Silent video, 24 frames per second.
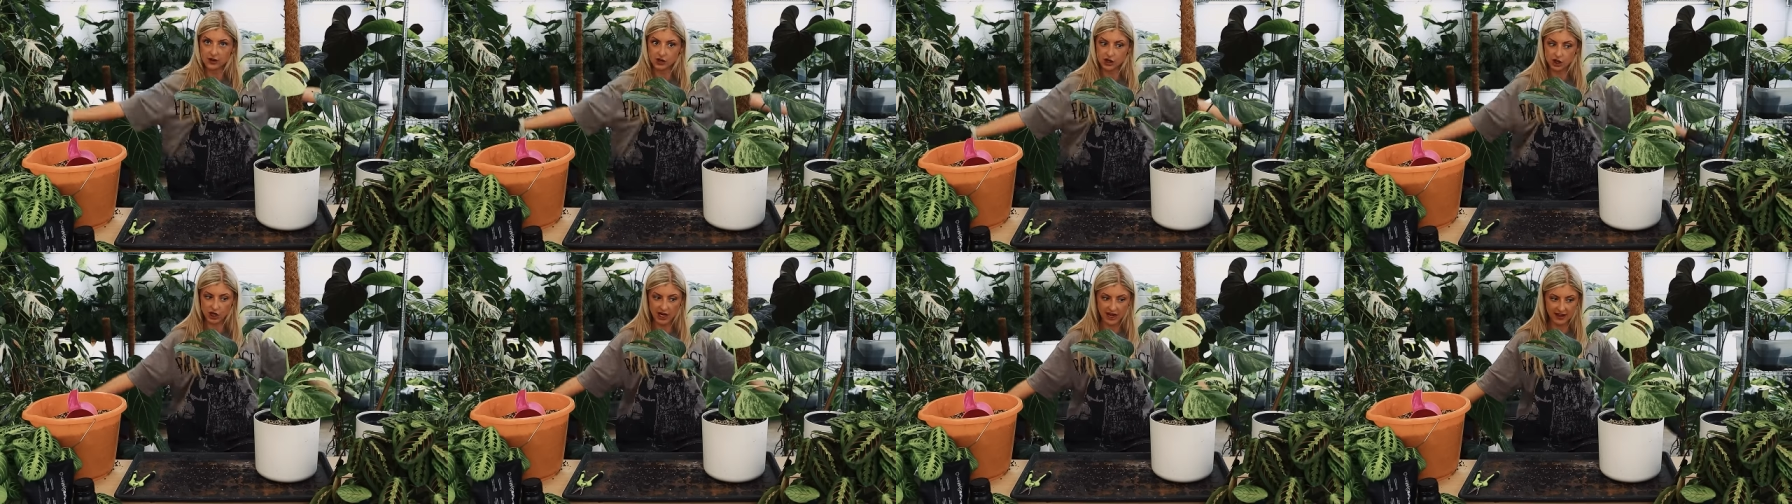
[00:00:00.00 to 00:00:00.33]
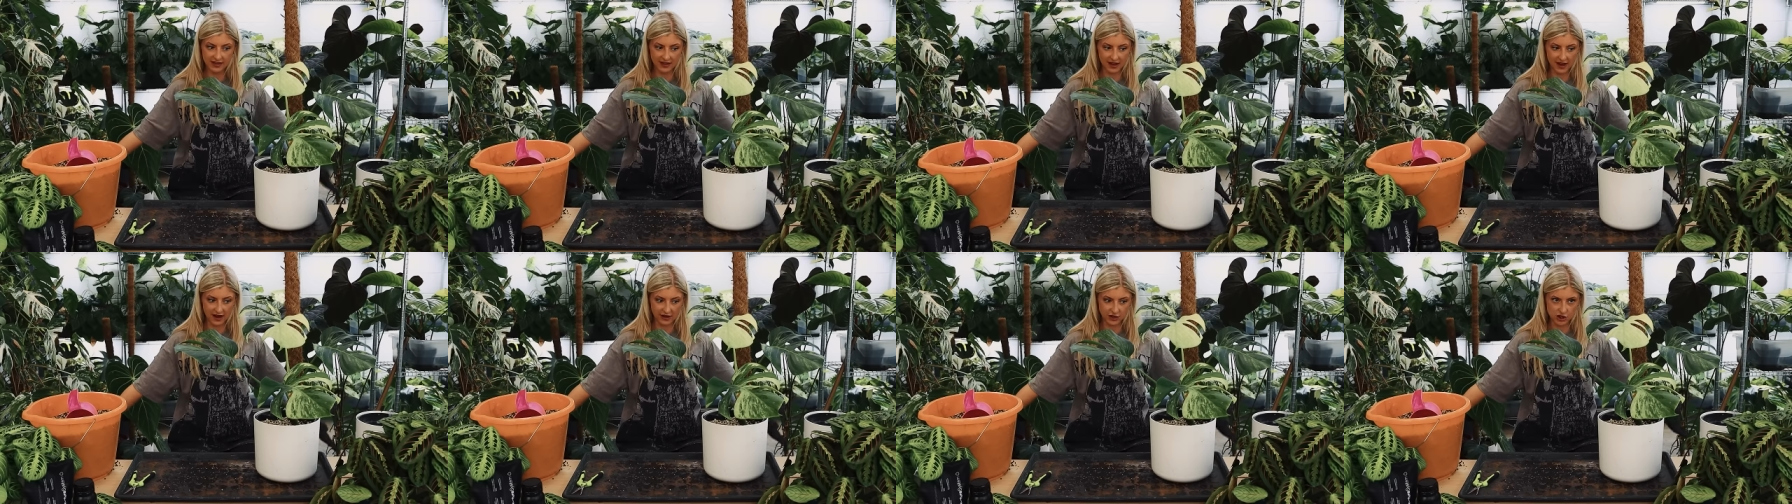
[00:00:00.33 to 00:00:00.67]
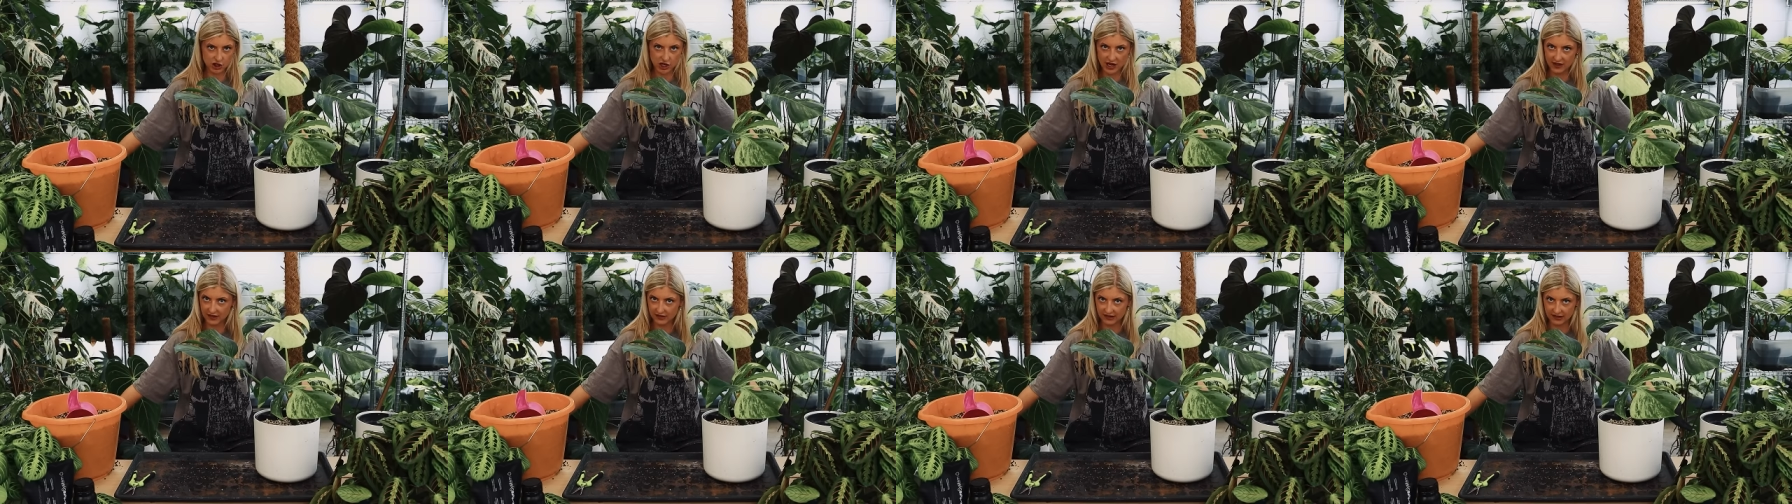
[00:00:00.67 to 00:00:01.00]
share that and
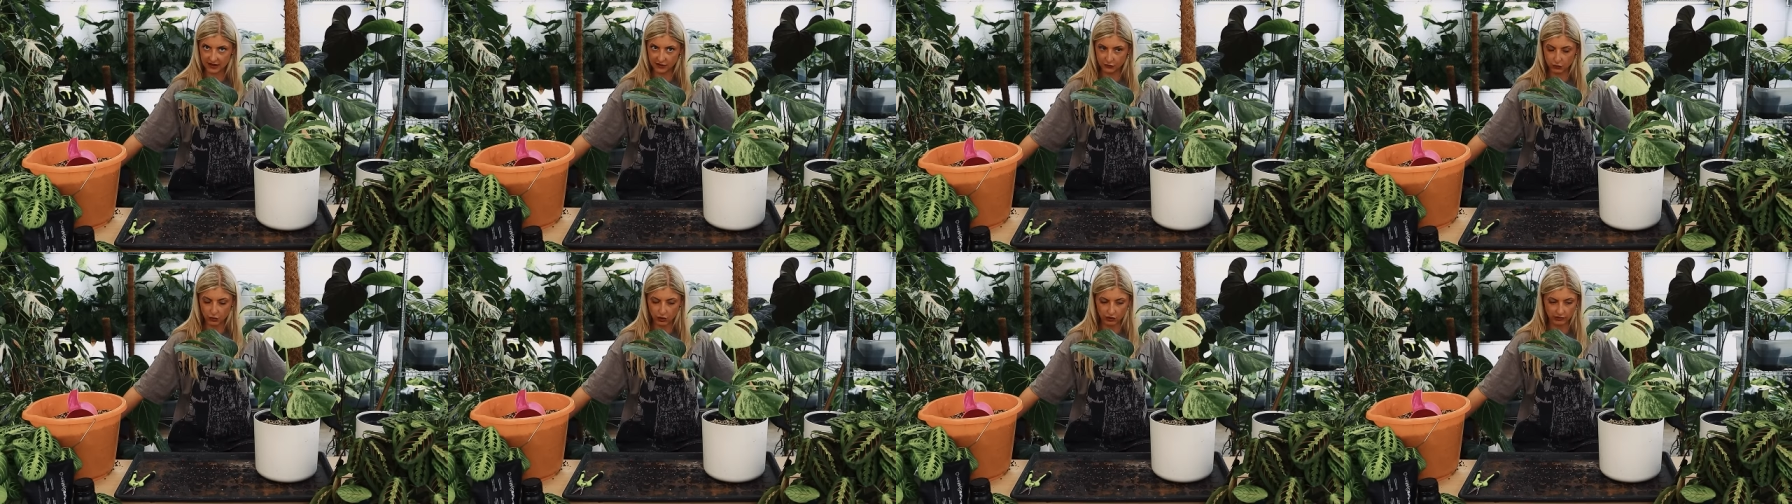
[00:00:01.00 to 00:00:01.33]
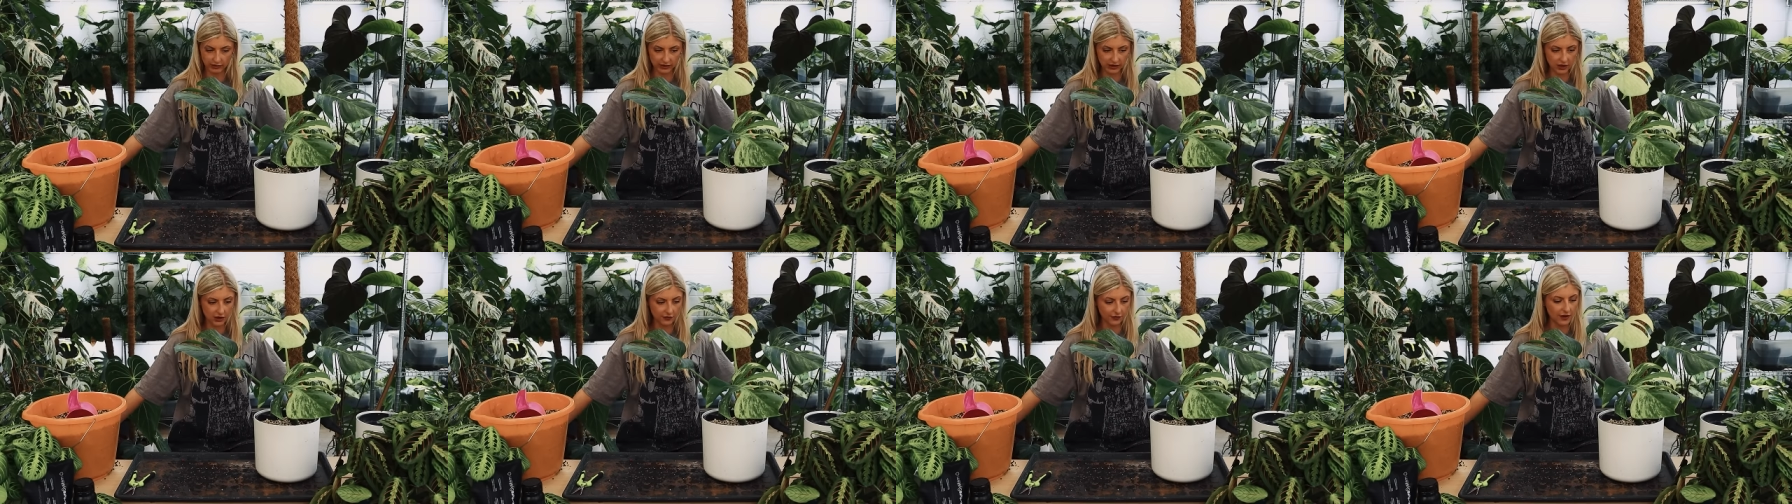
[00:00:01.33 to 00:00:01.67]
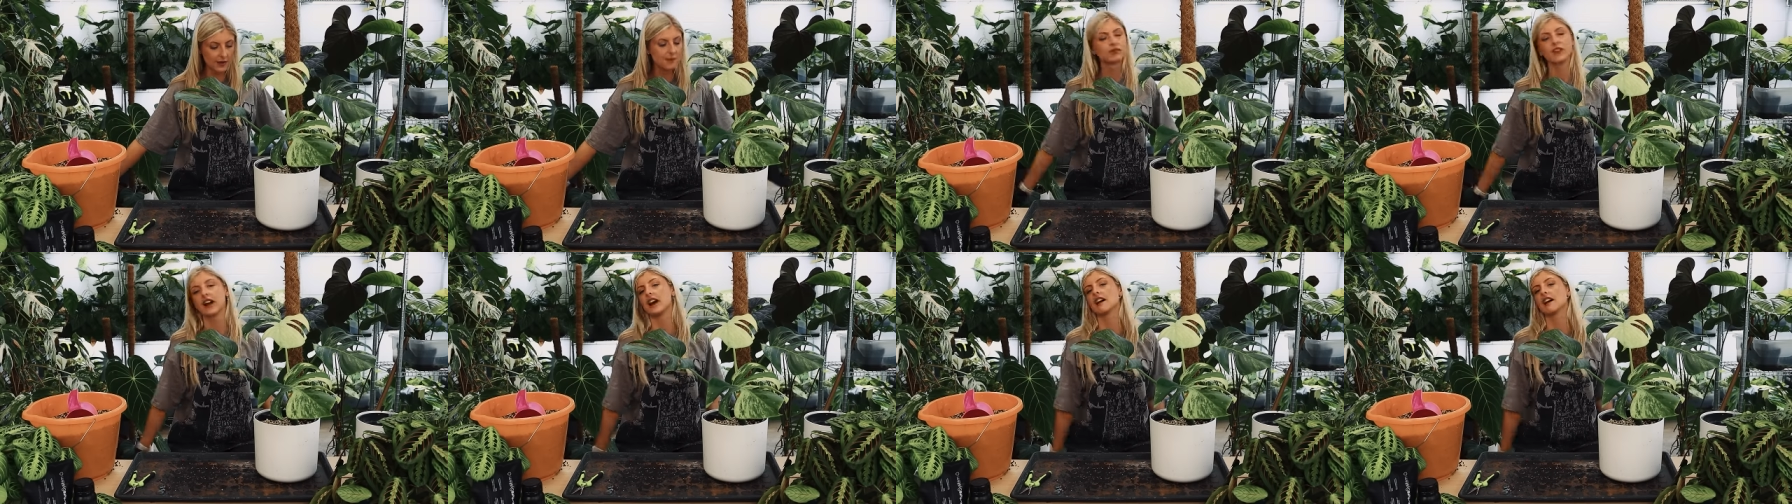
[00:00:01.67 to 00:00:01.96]
share the self-watering love.